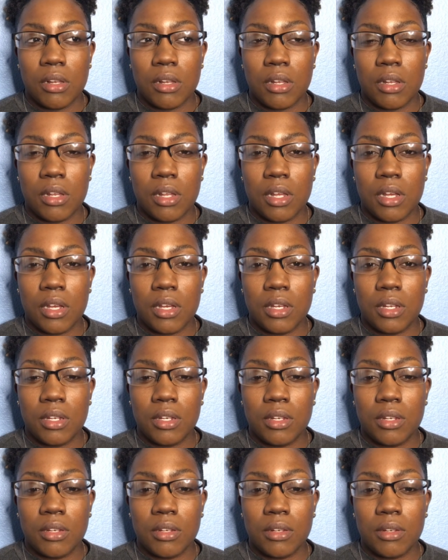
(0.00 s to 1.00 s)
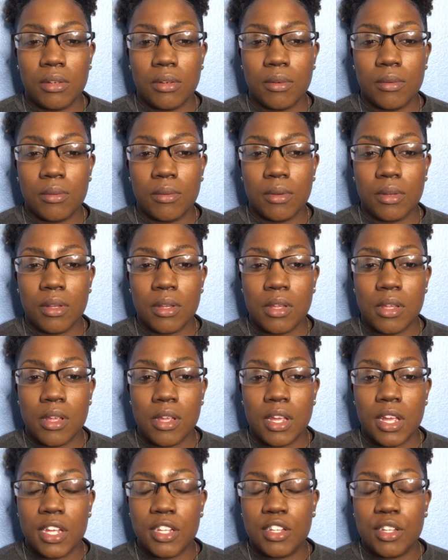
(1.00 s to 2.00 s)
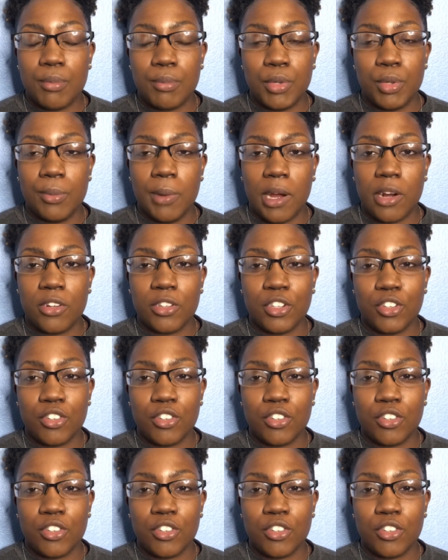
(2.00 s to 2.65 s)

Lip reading: line. It's the blue bottle.